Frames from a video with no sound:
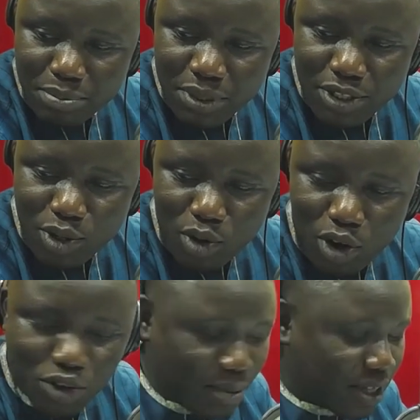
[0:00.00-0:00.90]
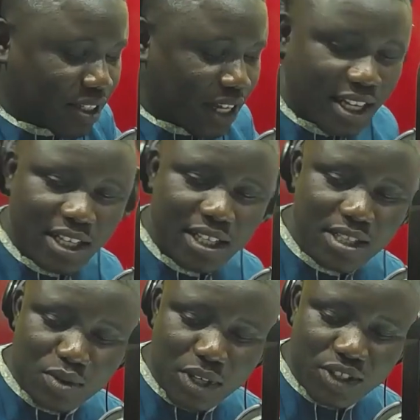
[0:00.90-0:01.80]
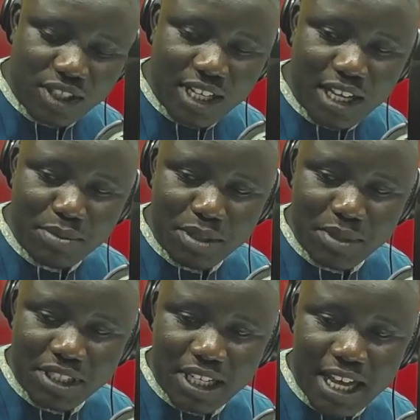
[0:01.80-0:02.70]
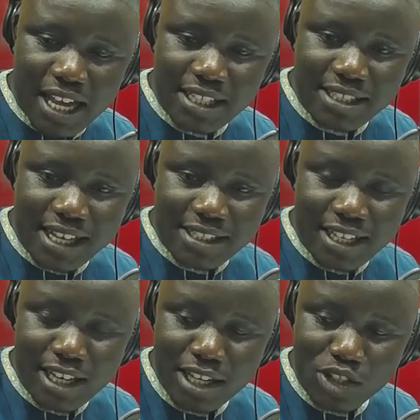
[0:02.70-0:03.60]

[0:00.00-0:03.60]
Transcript: Big no. Odoy Mensah, this question there, mention that NTS here.